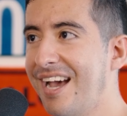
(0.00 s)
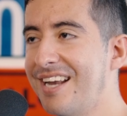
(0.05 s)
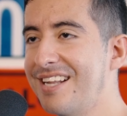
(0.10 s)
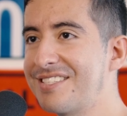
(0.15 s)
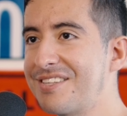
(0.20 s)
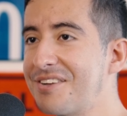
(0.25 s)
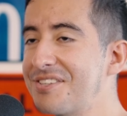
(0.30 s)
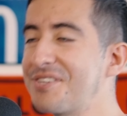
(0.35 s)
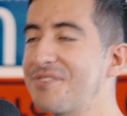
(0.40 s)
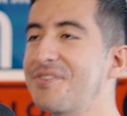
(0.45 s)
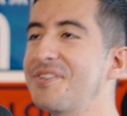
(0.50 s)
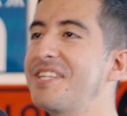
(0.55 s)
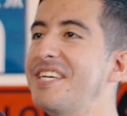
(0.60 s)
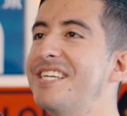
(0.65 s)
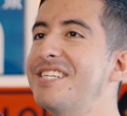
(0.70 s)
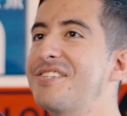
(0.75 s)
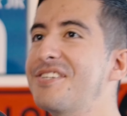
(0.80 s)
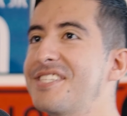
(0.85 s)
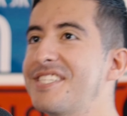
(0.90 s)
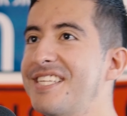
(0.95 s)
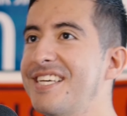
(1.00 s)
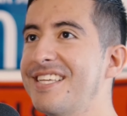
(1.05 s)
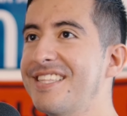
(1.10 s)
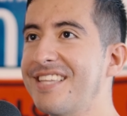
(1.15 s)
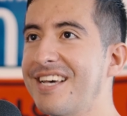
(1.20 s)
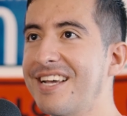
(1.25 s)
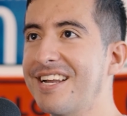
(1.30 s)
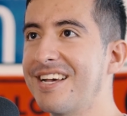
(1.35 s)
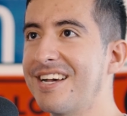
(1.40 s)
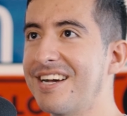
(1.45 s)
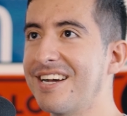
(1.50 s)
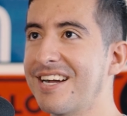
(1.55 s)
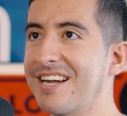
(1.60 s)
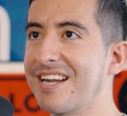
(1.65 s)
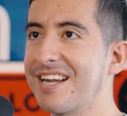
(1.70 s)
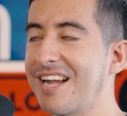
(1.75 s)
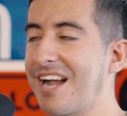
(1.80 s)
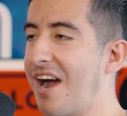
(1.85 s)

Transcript: And it's also really interesting that